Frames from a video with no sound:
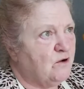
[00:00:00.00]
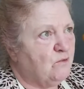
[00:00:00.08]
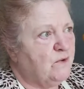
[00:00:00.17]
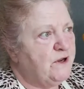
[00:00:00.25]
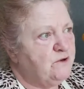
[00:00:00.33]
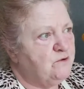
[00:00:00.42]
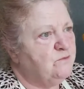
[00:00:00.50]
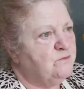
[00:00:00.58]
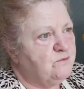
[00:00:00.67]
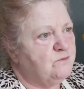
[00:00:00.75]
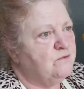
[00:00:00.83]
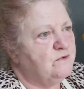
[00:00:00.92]
When you
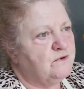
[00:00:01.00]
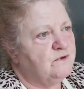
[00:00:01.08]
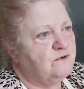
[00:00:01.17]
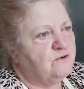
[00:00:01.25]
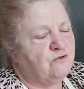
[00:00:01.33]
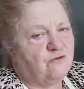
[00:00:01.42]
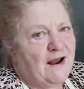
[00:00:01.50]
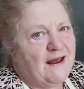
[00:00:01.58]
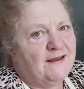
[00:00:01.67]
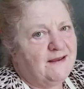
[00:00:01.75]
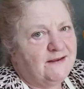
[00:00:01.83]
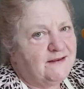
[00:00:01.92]

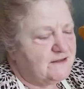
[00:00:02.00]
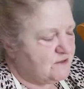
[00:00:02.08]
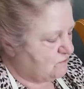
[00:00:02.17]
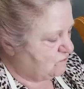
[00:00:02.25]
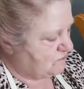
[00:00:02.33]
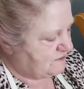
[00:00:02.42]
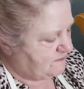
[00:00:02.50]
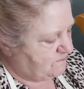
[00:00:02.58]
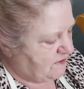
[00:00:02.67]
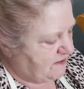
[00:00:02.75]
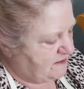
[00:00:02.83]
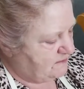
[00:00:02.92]
crack it or
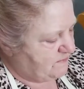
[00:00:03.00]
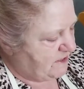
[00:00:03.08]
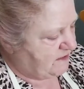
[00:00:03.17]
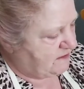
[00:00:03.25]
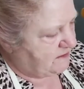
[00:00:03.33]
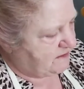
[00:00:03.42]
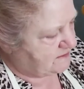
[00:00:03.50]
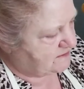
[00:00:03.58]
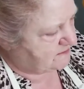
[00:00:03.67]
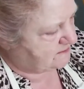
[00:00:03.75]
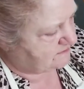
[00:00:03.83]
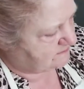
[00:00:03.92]
something, it'll make a
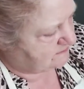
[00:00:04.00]
nice,